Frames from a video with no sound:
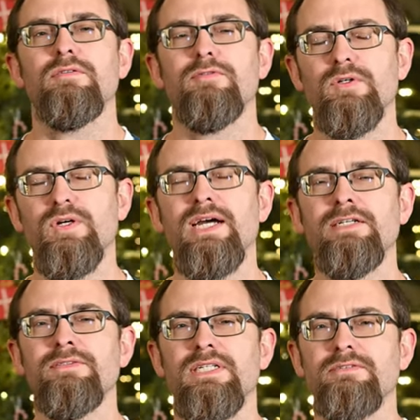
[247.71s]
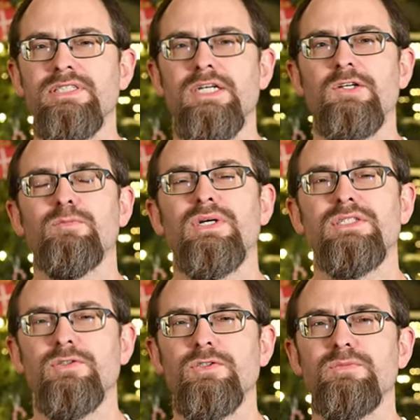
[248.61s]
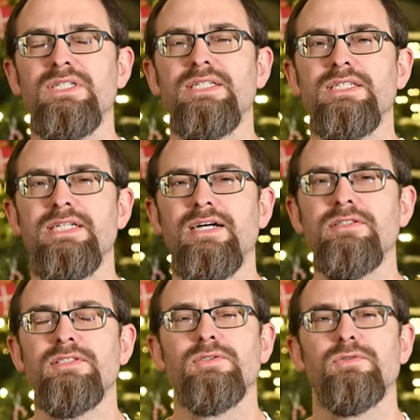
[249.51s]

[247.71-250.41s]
photographs that I've shared on my social media accounts.